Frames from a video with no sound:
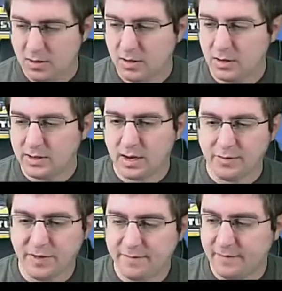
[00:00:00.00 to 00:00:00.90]
Now
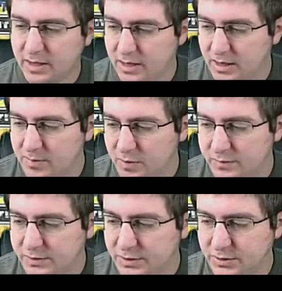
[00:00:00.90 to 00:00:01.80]
Thief again, he
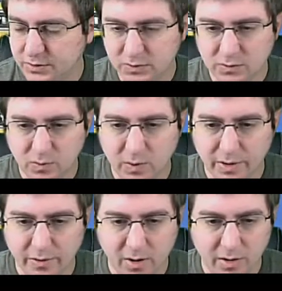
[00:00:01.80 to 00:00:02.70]
moves to where
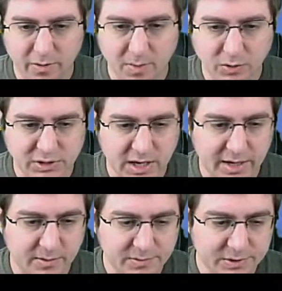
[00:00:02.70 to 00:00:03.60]
there are the most
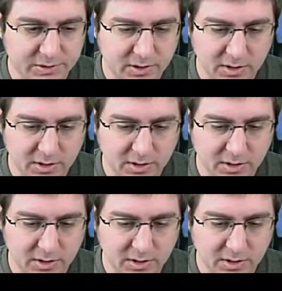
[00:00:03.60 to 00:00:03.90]
items.